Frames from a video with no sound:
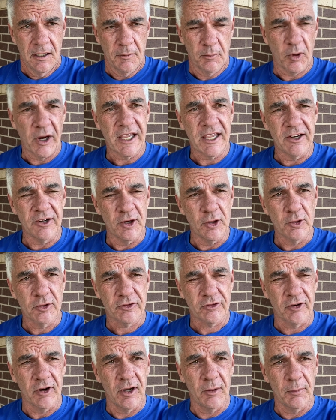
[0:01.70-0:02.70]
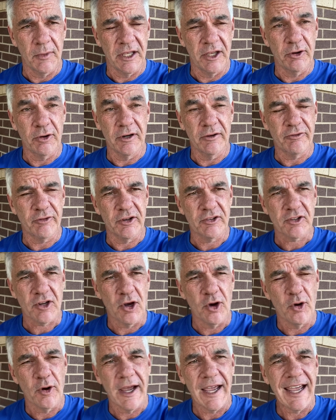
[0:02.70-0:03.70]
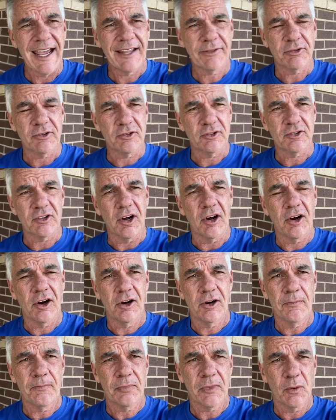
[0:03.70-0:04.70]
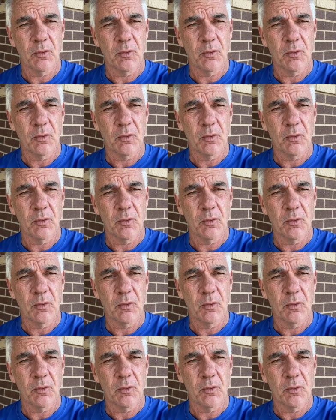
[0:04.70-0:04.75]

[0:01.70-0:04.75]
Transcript: breaking news from here in Frisco at the Star,